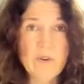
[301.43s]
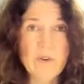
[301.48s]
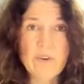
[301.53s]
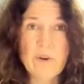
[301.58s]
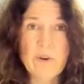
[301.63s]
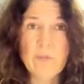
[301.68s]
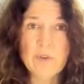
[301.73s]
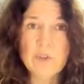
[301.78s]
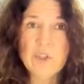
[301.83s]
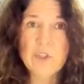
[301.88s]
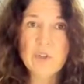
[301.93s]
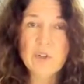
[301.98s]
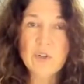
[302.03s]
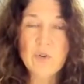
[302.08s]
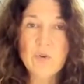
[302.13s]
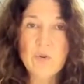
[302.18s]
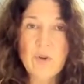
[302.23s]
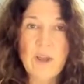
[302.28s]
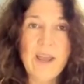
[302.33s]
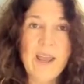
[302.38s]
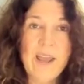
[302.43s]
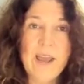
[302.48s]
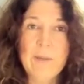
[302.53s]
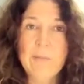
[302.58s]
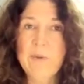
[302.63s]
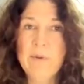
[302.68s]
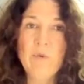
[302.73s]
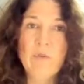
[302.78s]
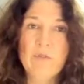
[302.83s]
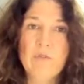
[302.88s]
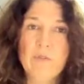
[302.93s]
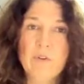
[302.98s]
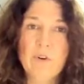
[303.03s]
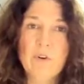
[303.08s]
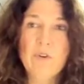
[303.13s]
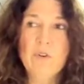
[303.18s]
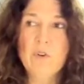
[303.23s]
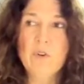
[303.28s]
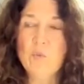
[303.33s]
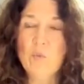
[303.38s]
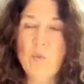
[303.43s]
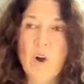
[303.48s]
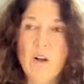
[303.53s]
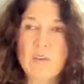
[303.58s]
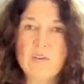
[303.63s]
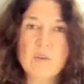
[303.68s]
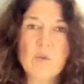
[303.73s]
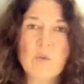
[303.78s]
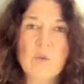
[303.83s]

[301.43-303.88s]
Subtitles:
Or number two, a happy referral who walks